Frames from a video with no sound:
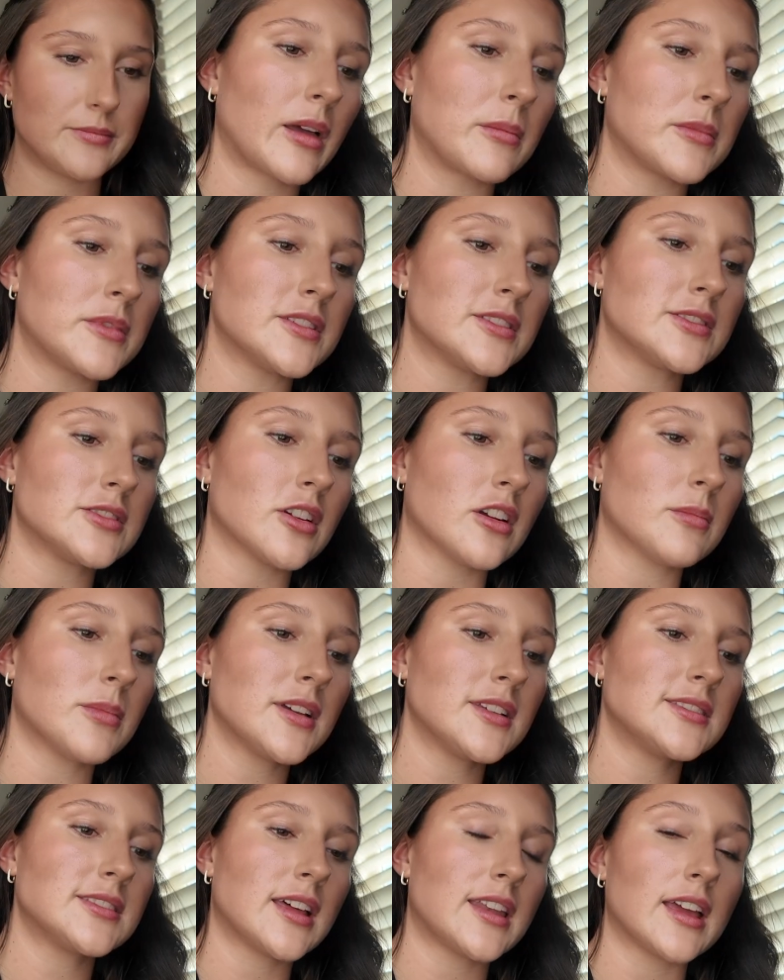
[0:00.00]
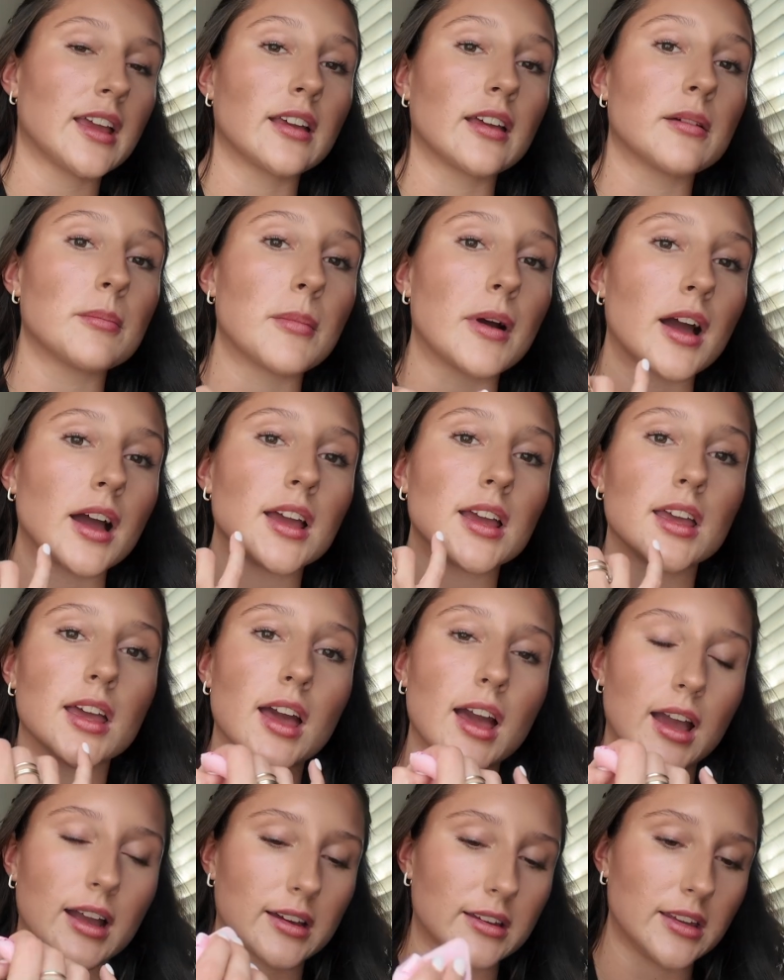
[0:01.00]
I'm going to start by setting my
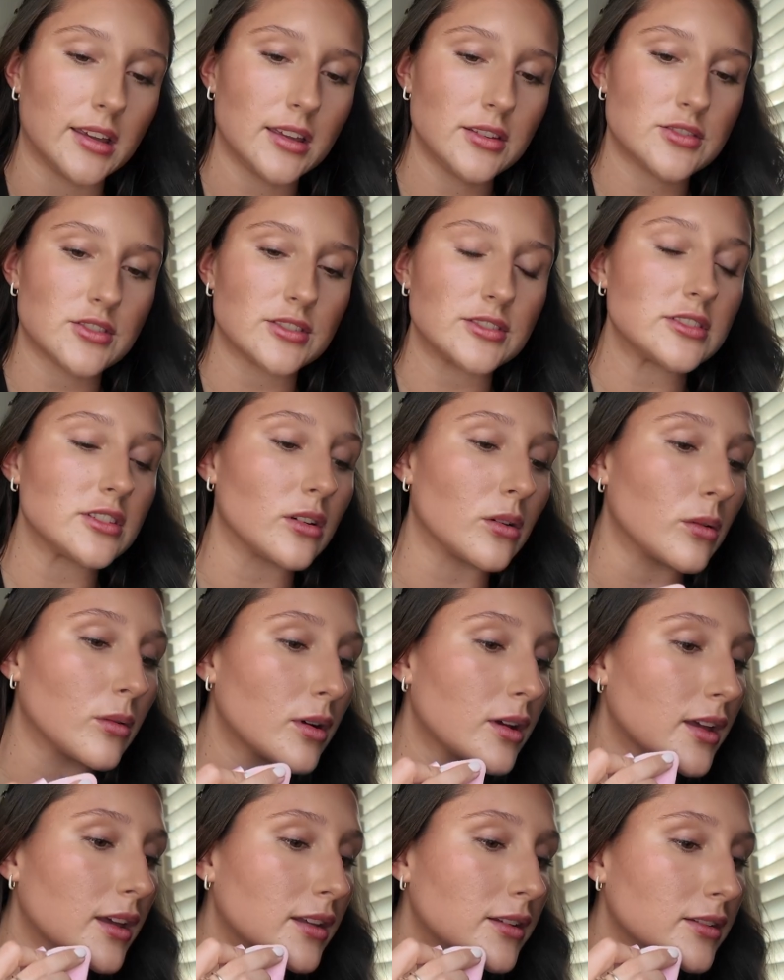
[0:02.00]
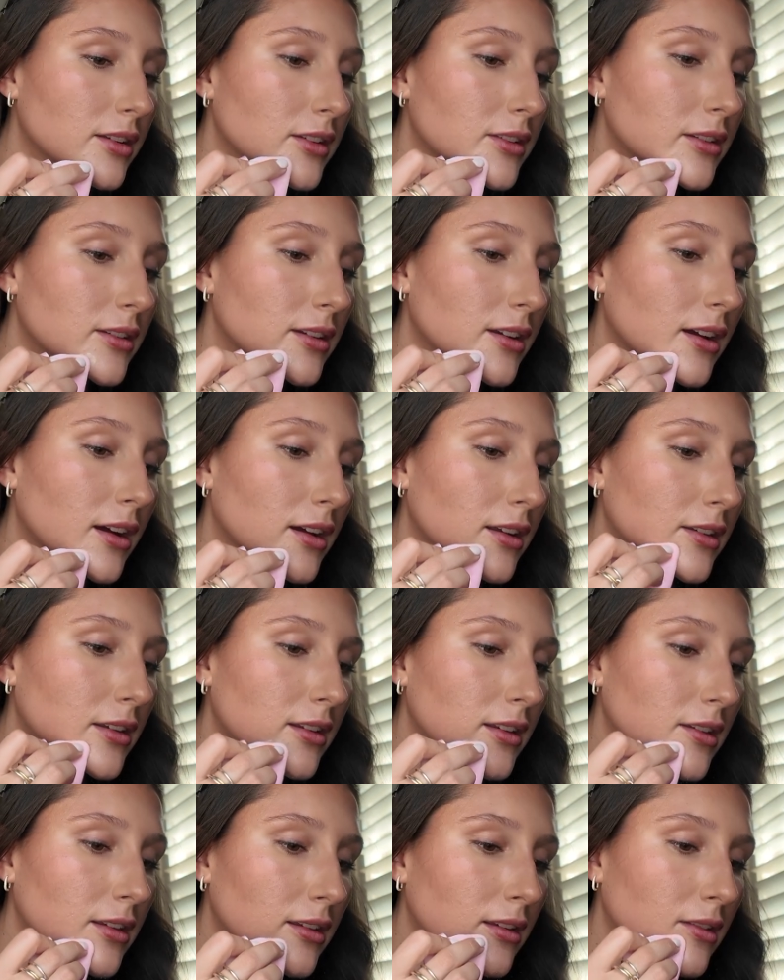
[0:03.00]
acne just so it does not
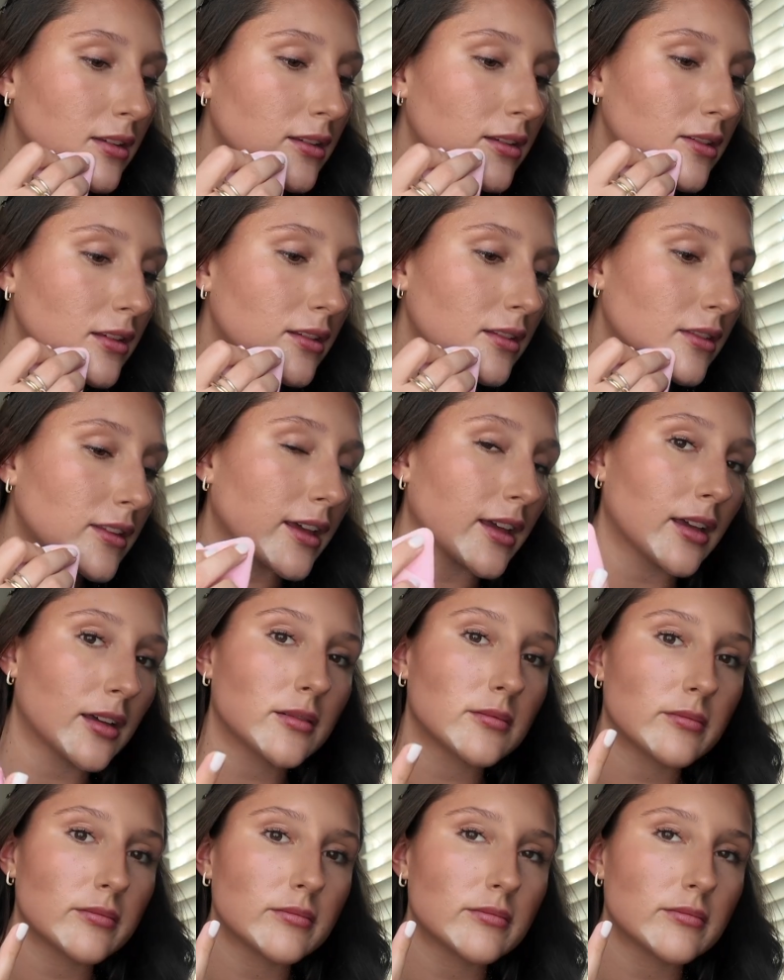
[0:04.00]
like